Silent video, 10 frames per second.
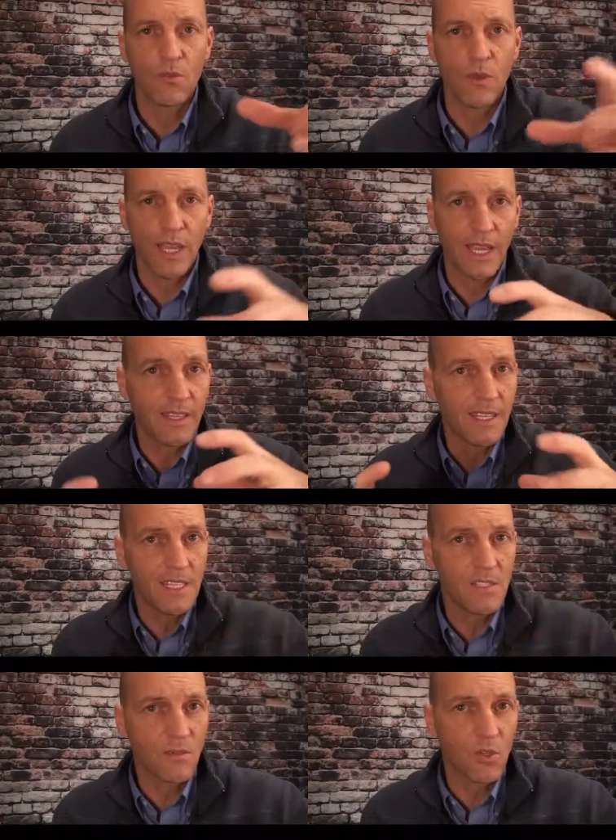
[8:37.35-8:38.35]
We had the
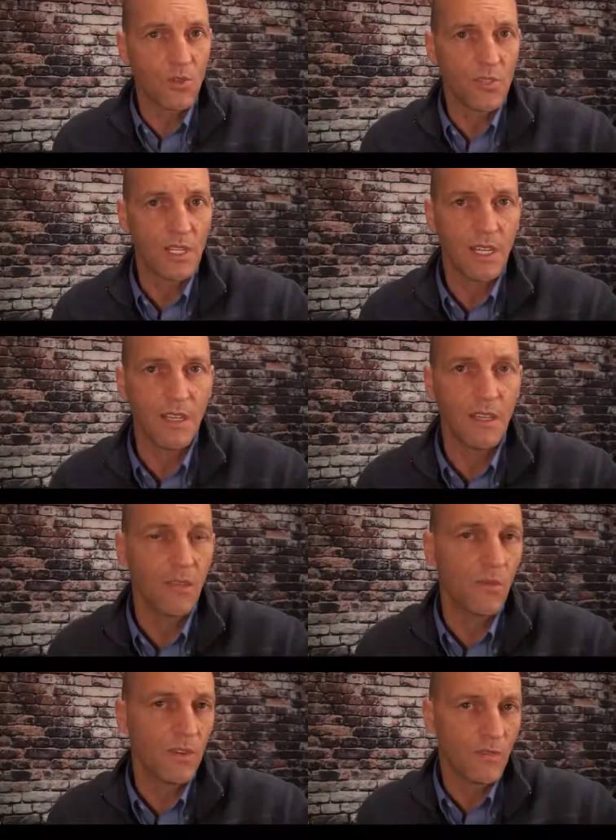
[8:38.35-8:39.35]
ease of use thing.
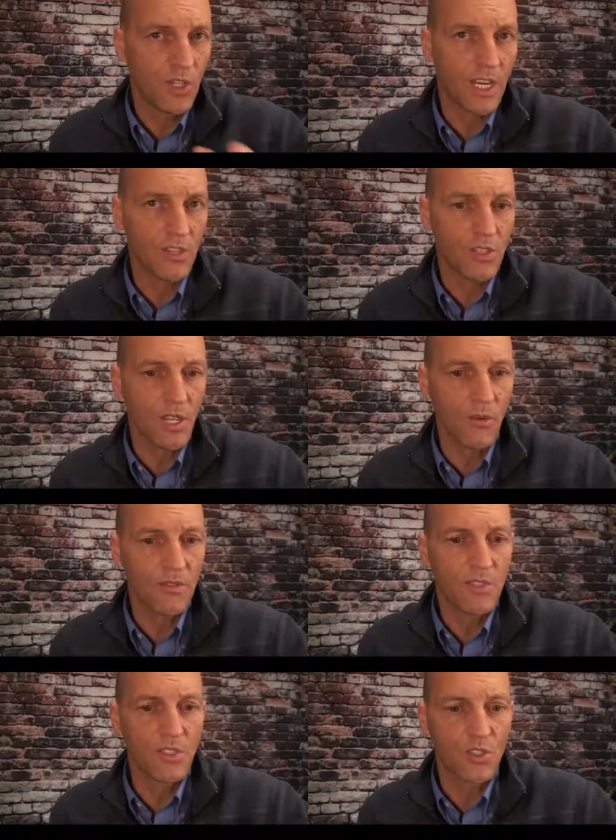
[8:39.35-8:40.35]
We've changed that.
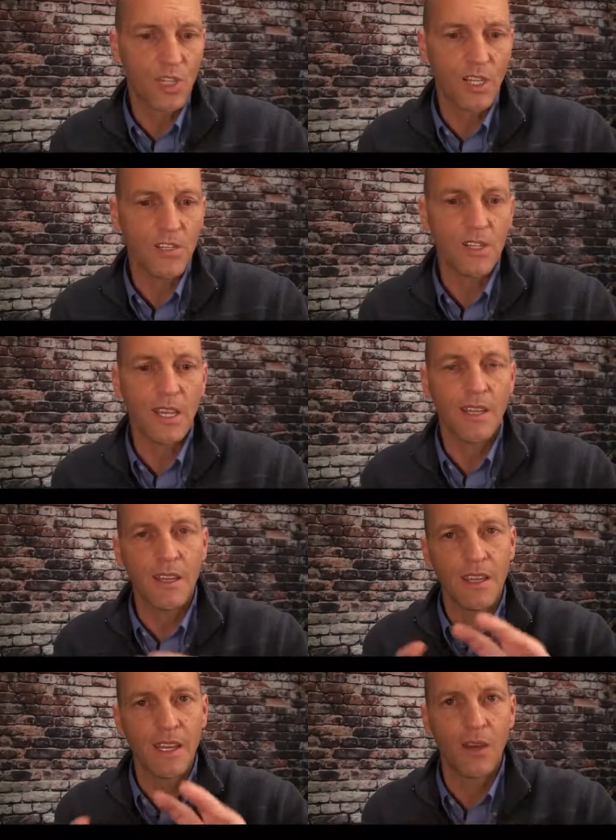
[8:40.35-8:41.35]
We've since changed that,
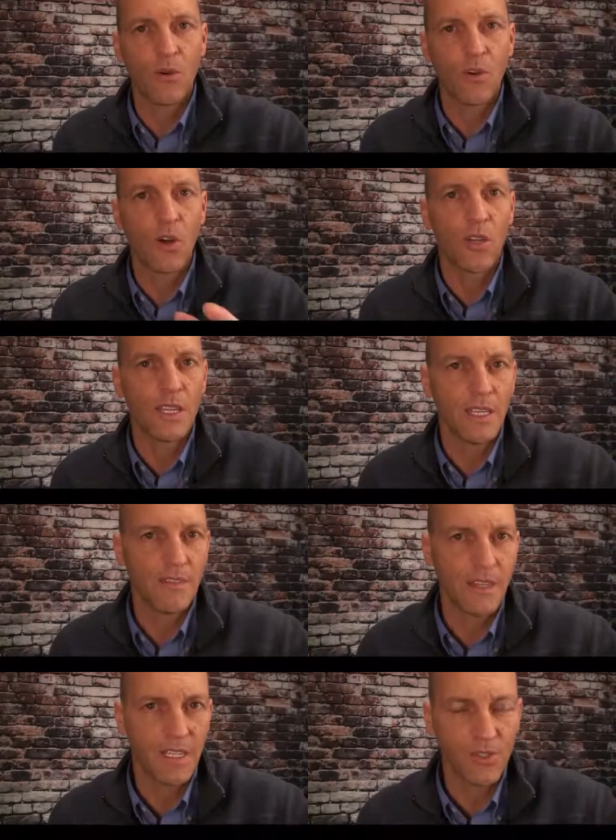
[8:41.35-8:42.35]
and now we call it
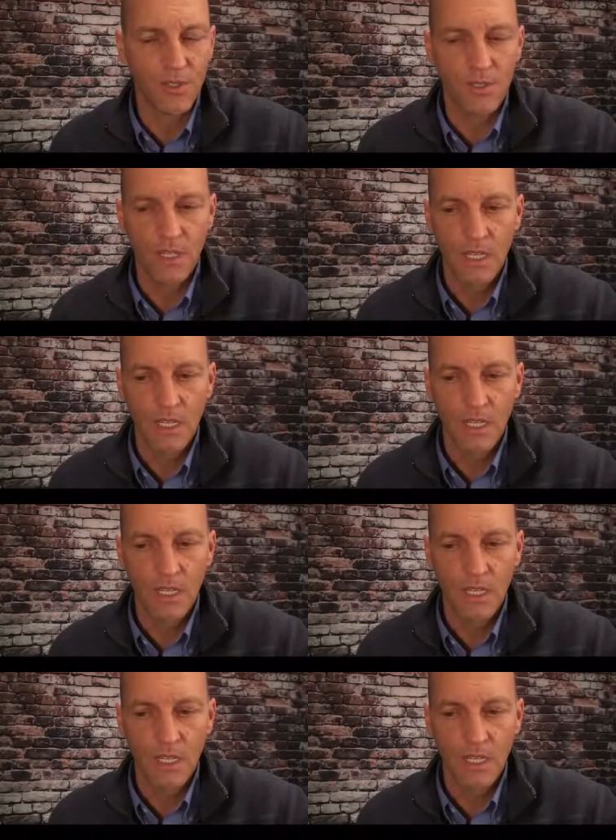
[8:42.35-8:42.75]
innovation.